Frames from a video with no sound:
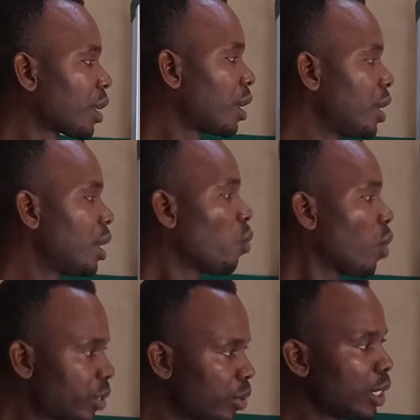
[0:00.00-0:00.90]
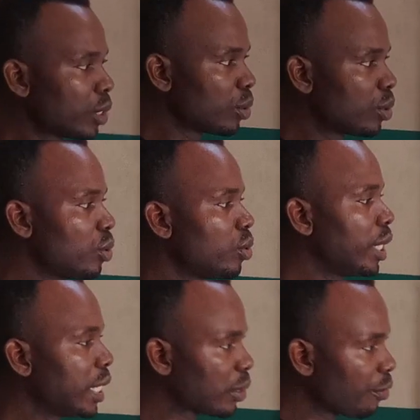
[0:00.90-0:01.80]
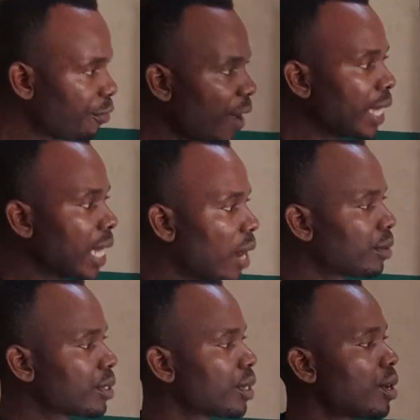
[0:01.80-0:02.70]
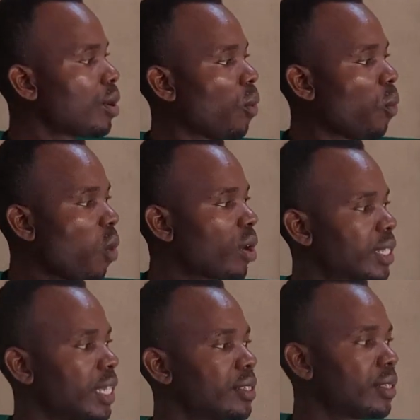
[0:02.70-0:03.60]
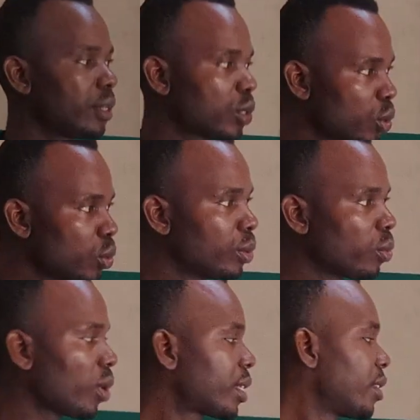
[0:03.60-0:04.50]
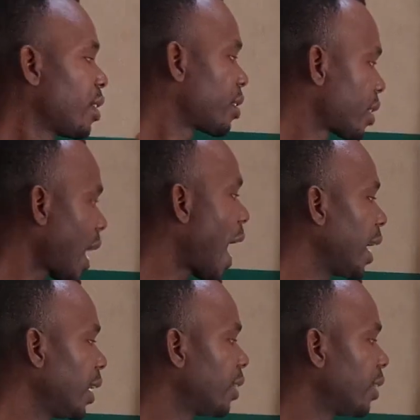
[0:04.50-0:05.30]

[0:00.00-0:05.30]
what you need to do is to find out what is the tune, what is the style,